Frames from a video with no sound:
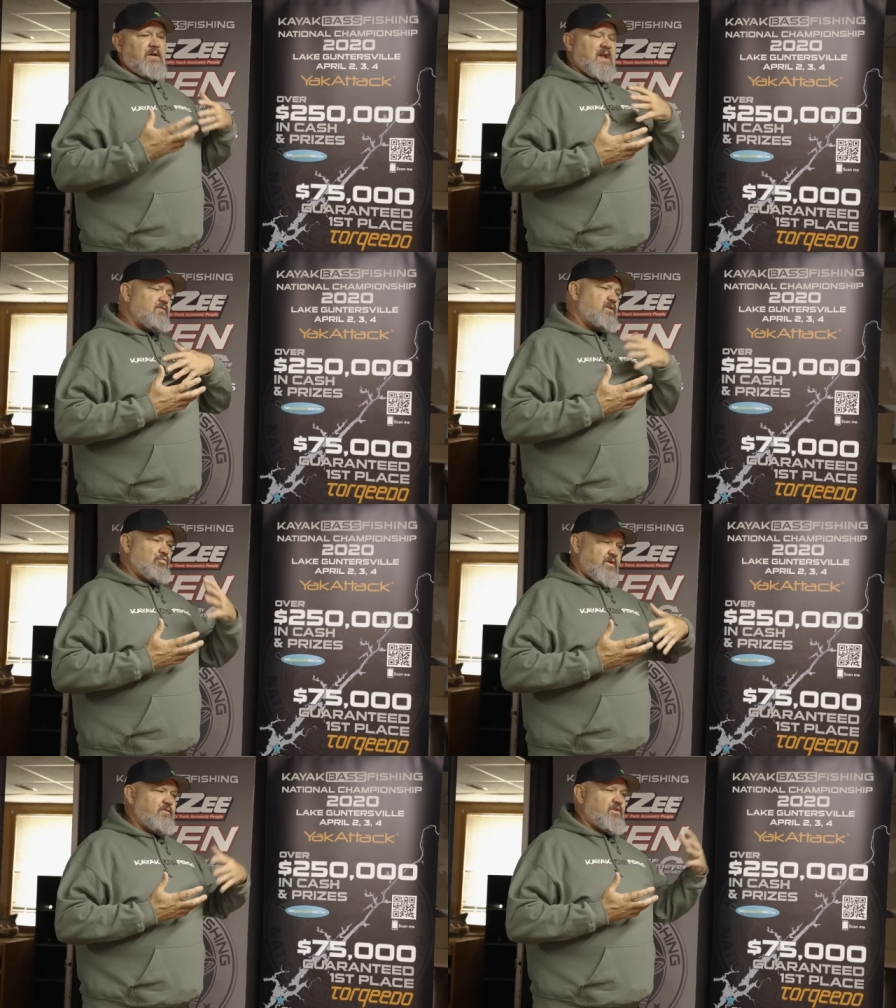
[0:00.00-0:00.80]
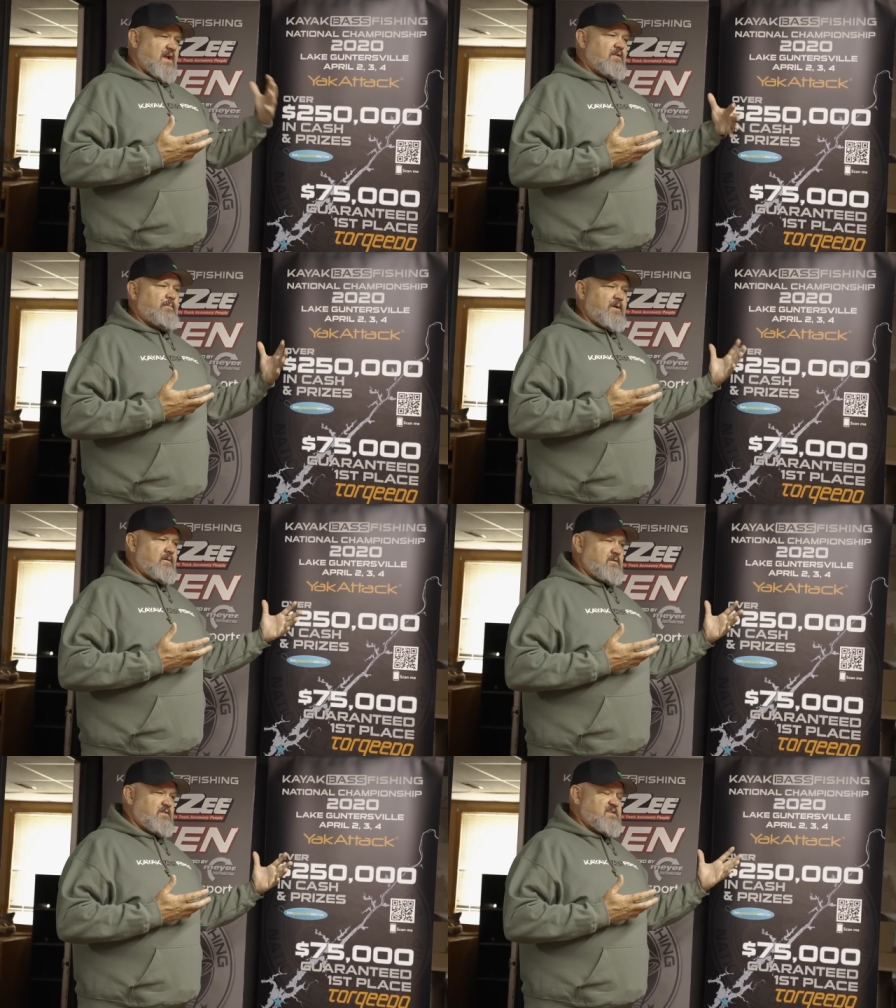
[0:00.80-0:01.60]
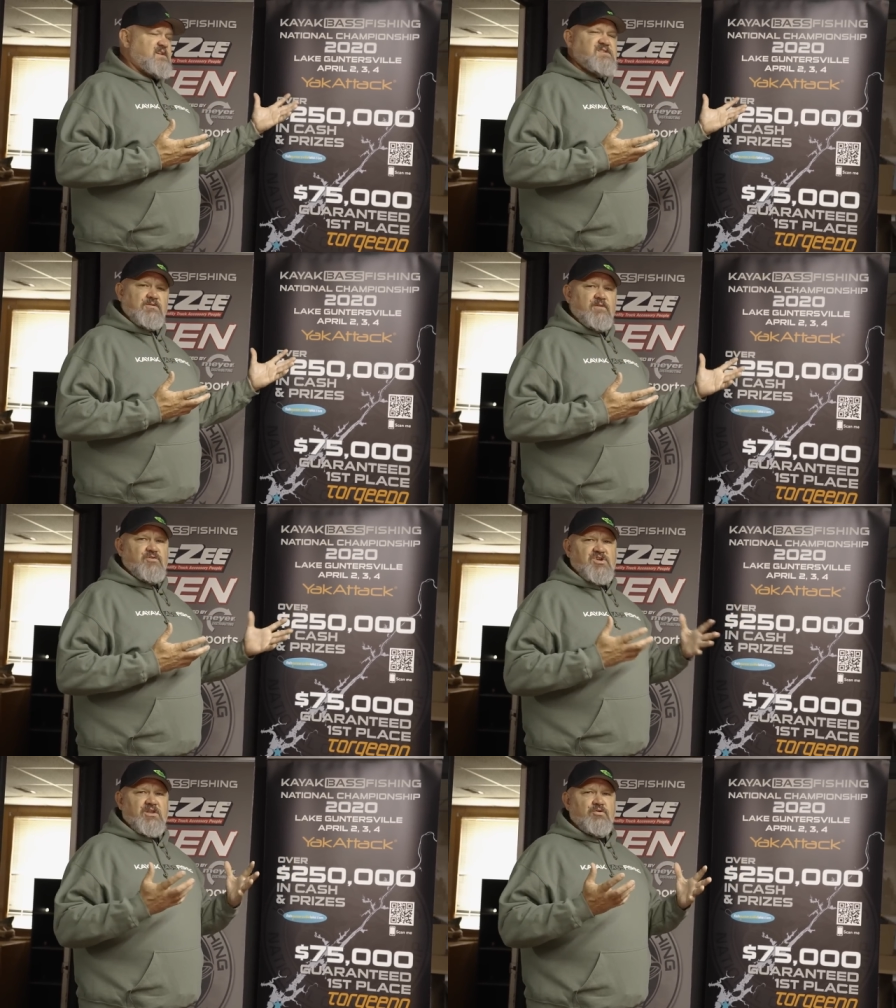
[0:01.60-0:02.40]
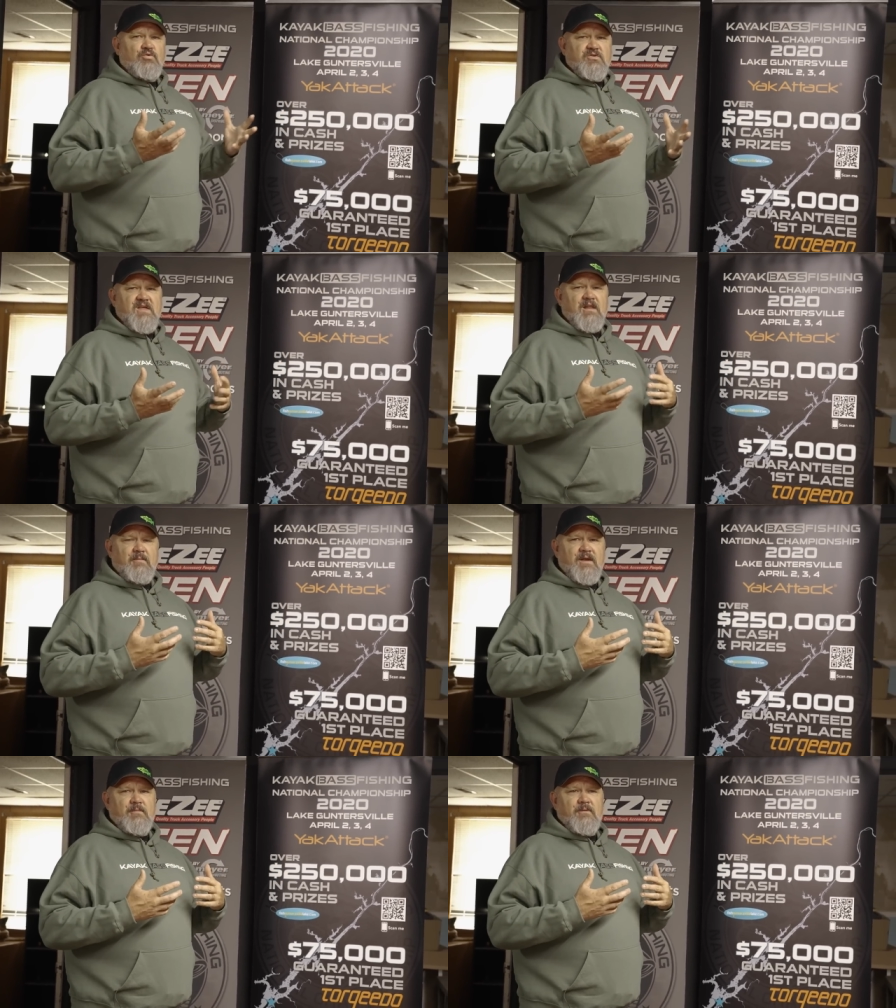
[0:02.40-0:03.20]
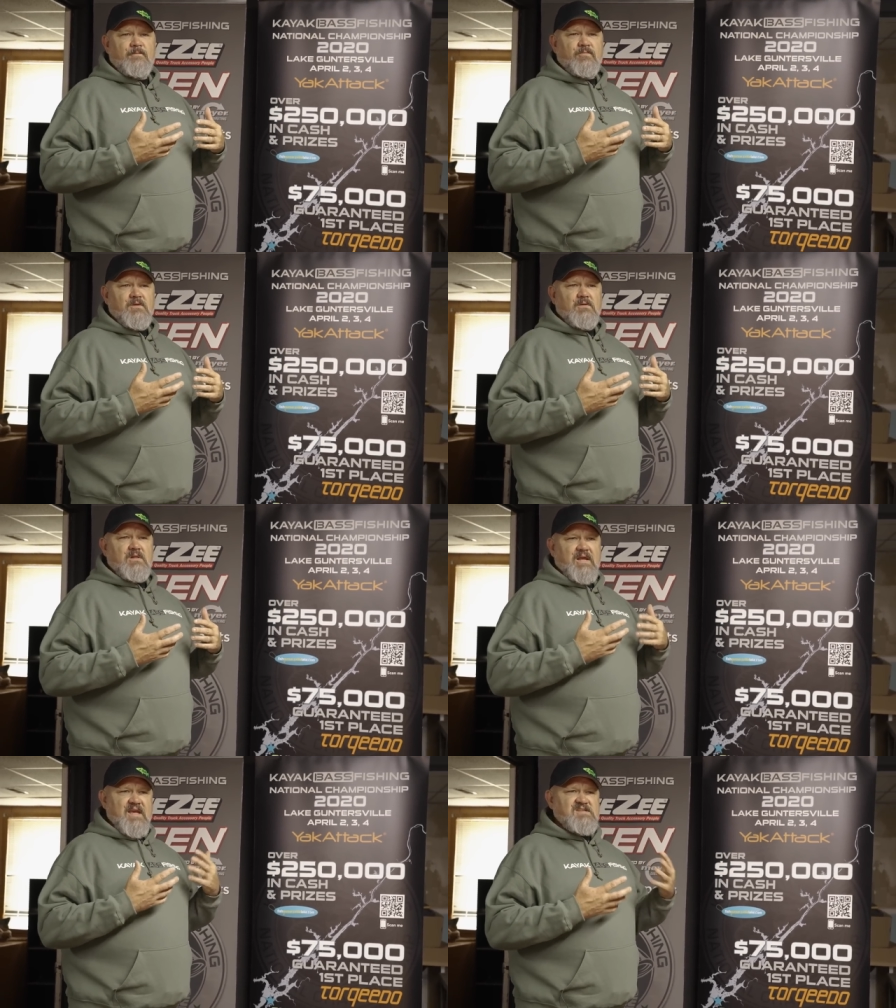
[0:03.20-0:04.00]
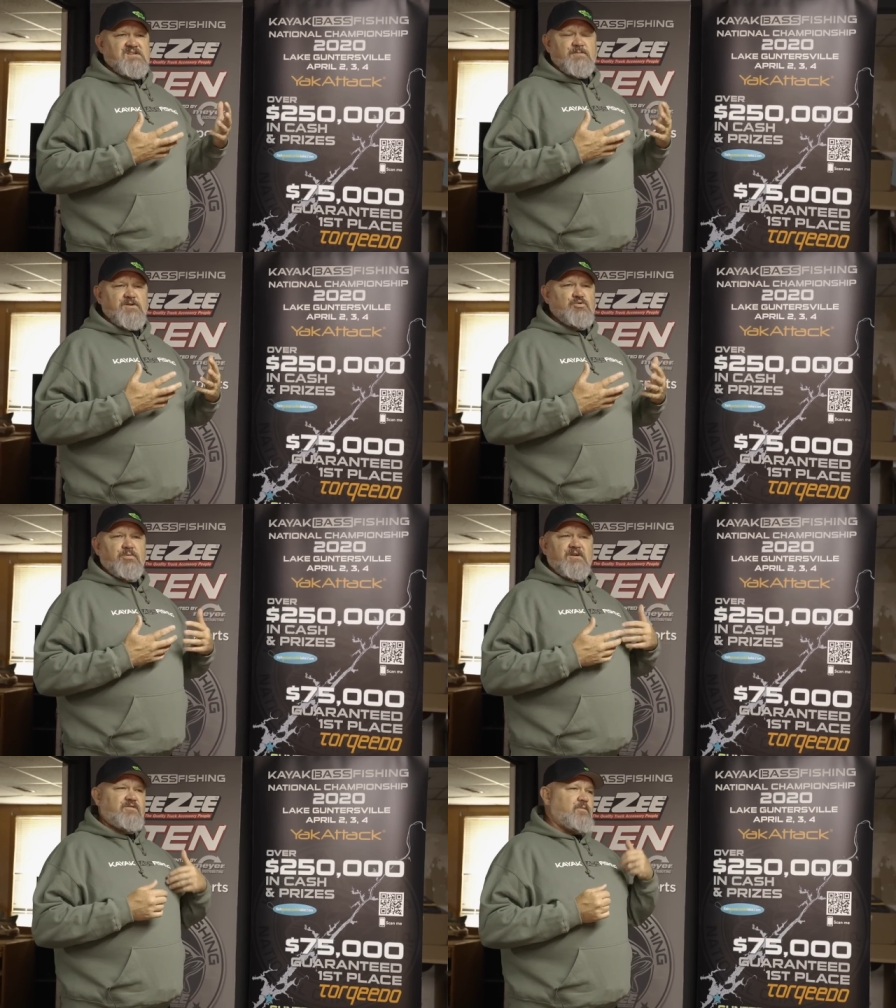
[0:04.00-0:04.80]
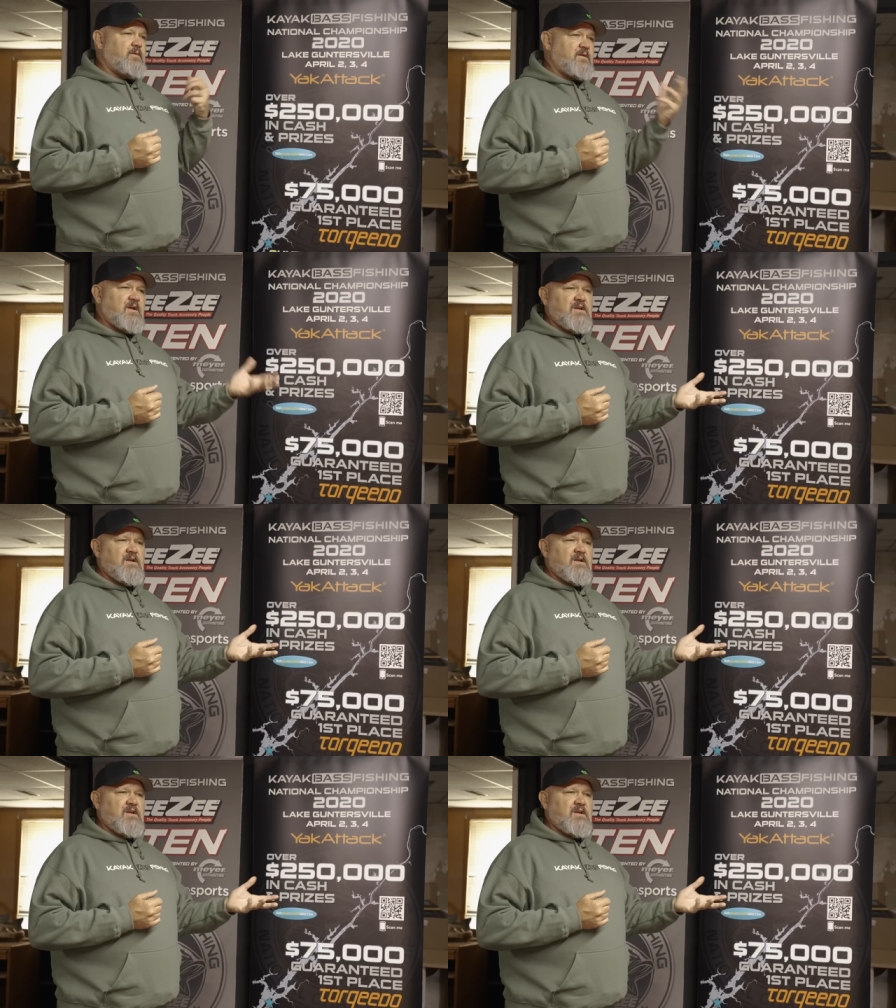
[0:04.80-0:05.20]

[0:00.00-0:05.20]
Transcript: every river down the, the Tennessee River chain through North Alabama, like has a special place for me.